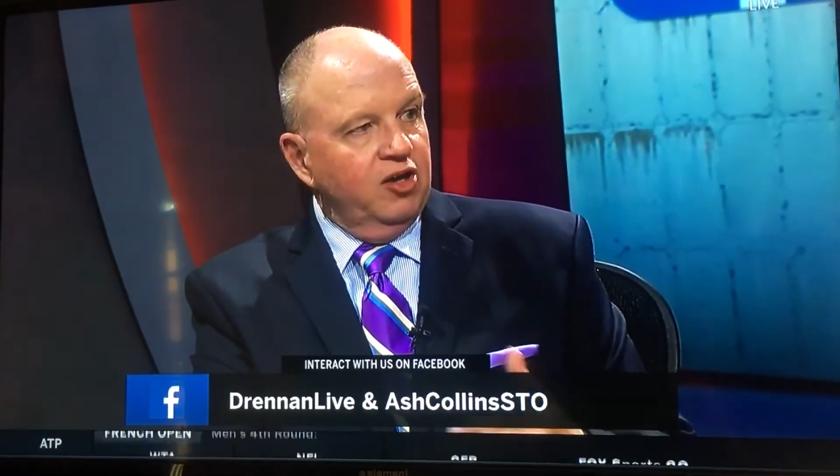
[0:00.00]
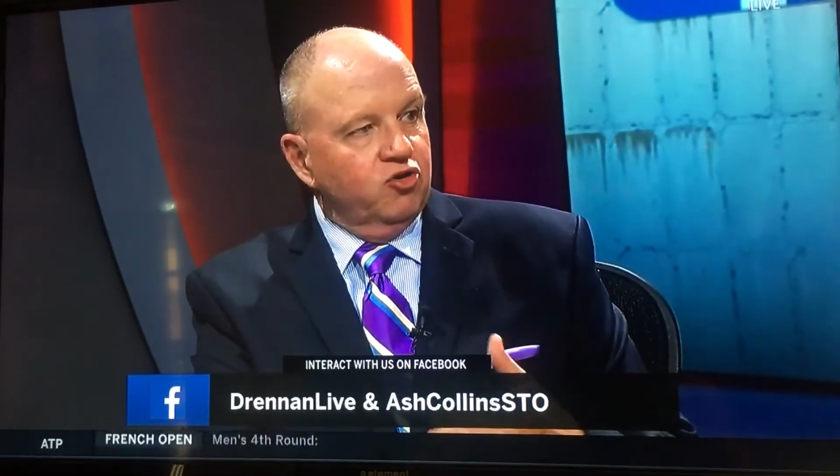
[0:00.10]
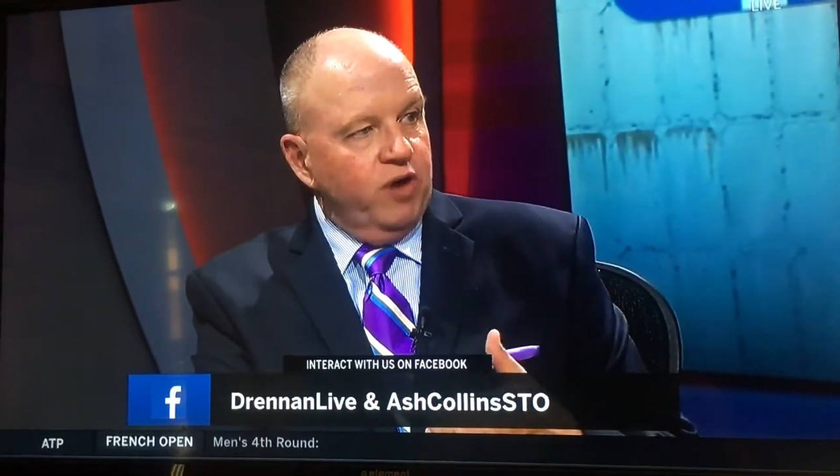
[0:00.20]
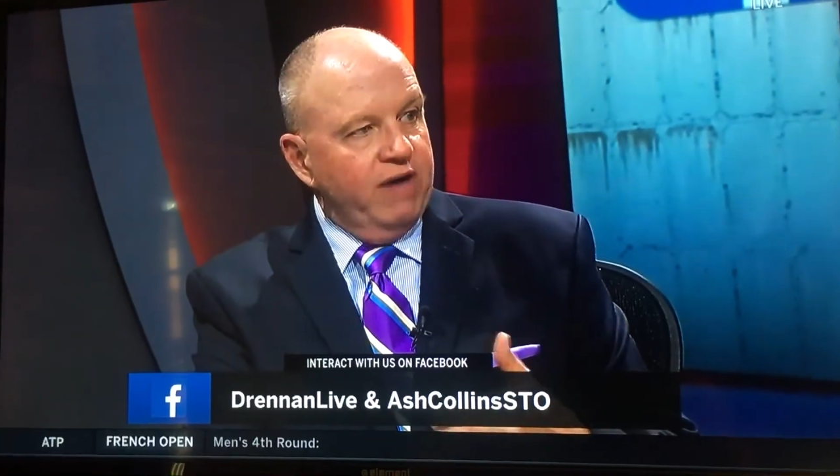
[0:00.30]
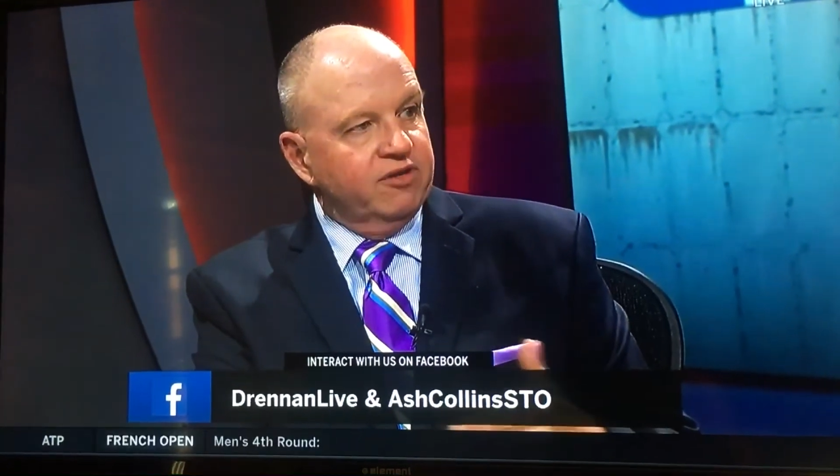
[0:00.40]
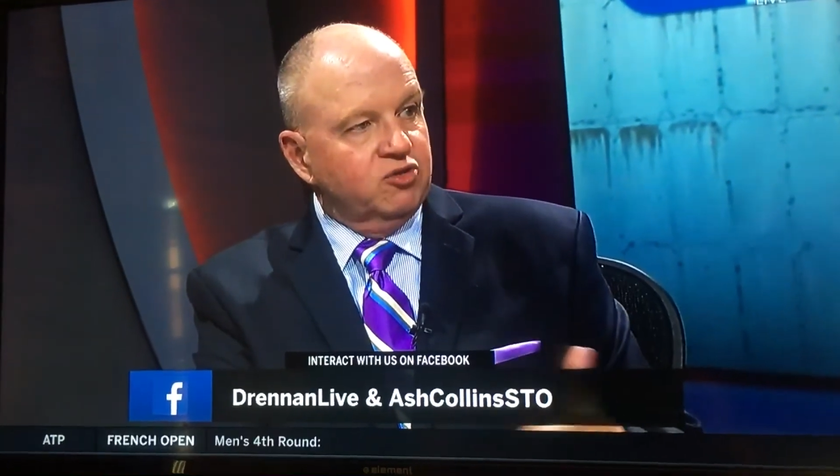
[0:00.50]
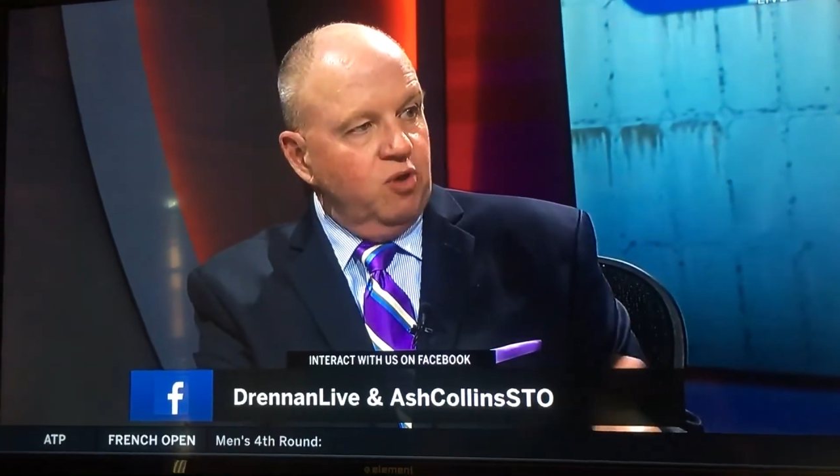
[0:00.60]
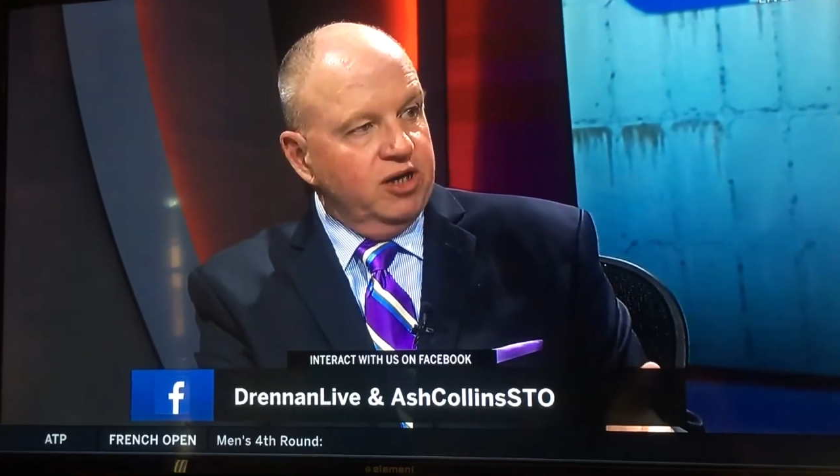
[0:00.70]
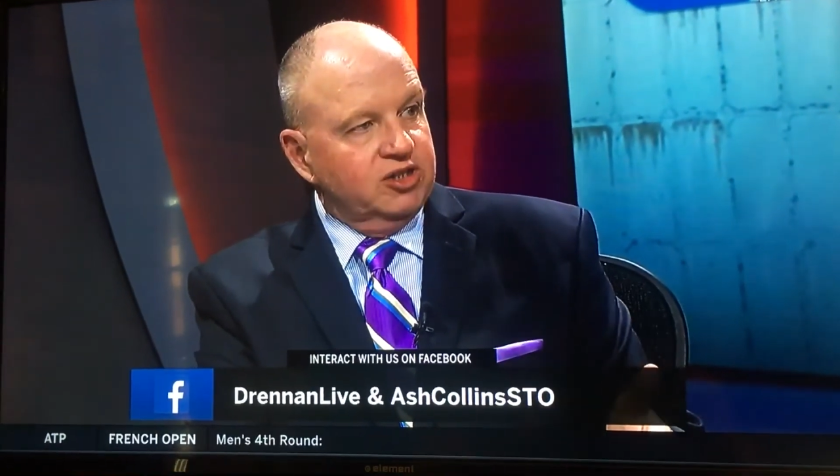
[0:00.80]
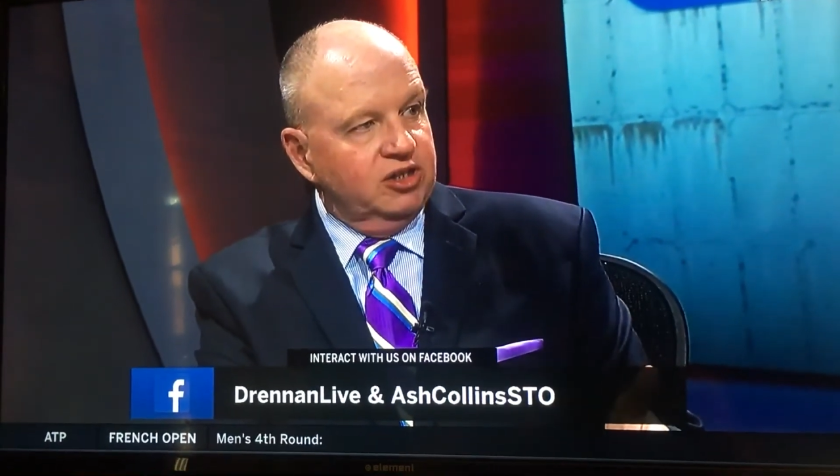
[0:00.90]
Travis
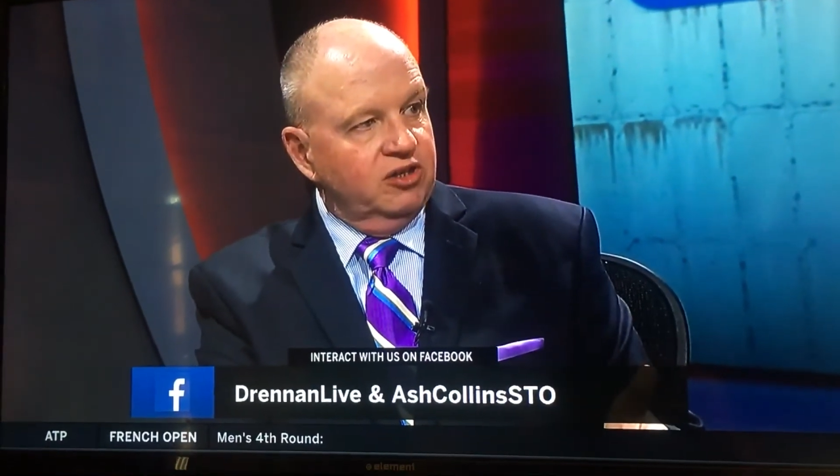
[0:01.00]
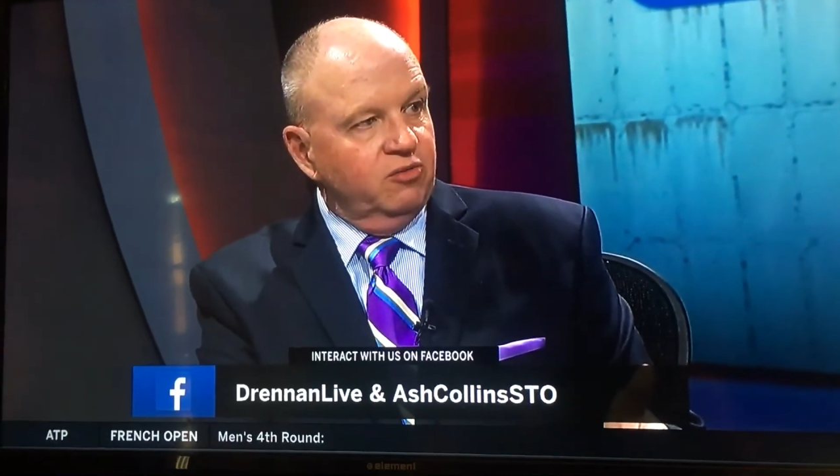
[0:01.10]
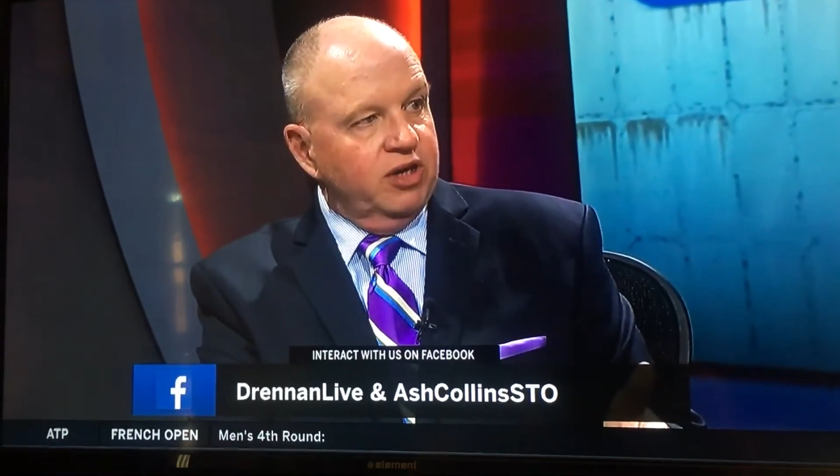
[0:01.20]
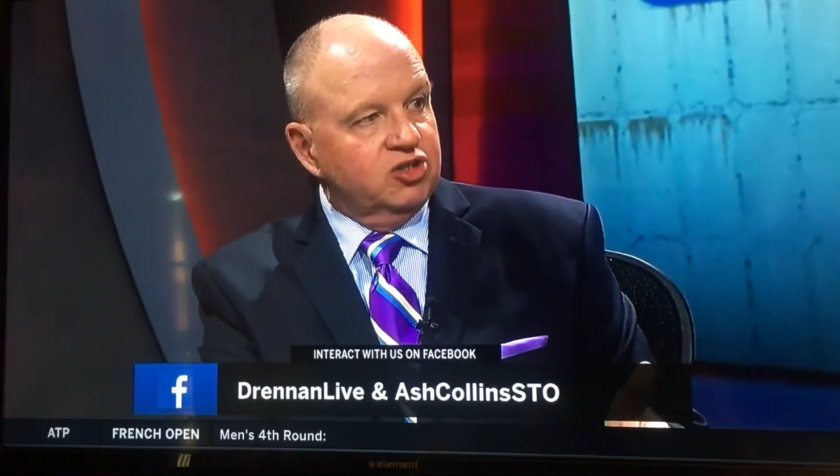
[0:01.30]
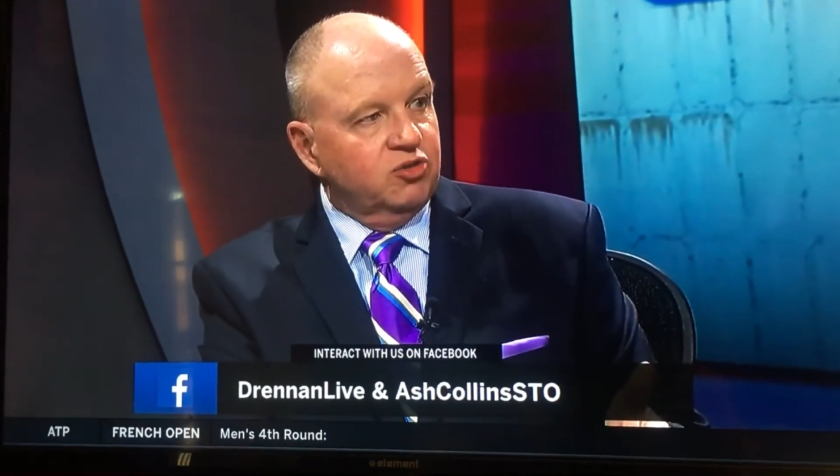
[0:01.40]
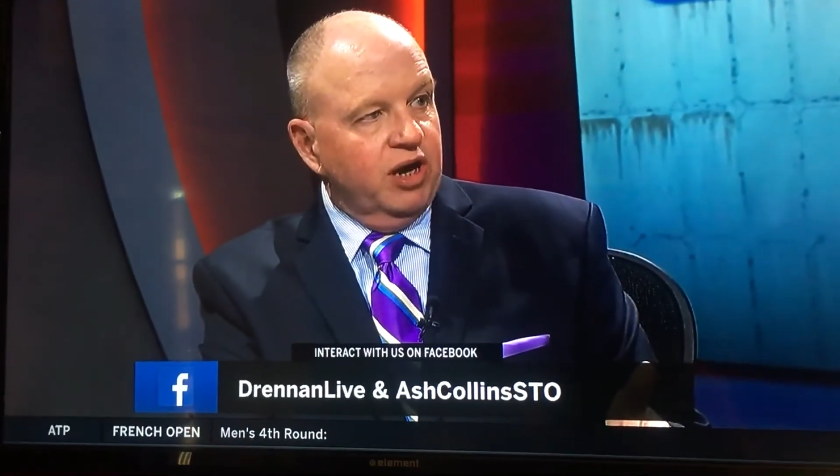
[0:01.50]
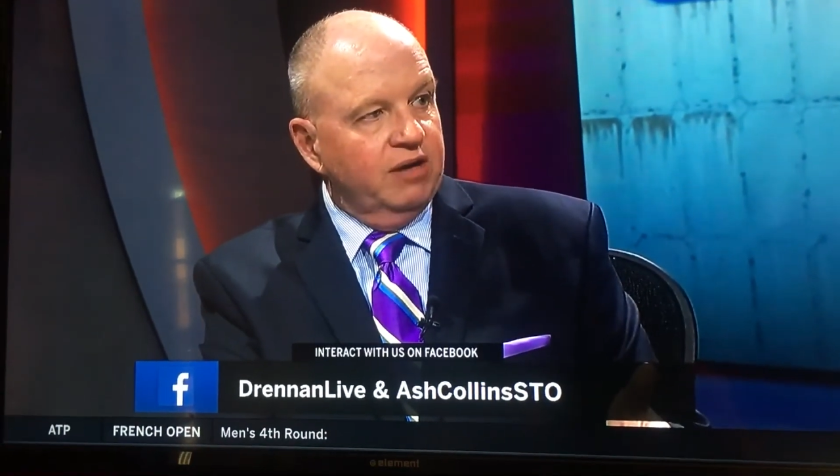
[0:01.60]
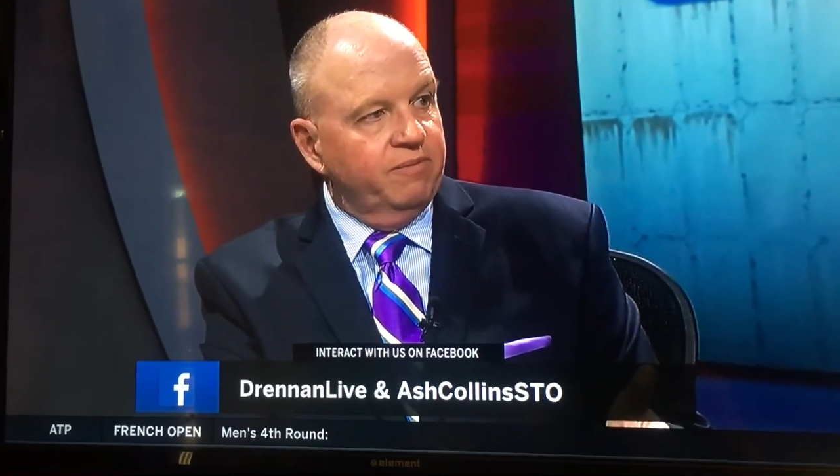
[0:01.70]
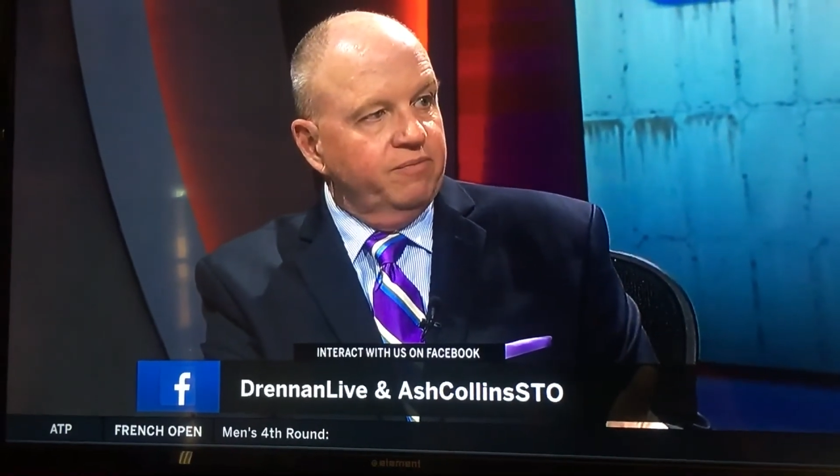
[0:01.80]
walks into the restaurant,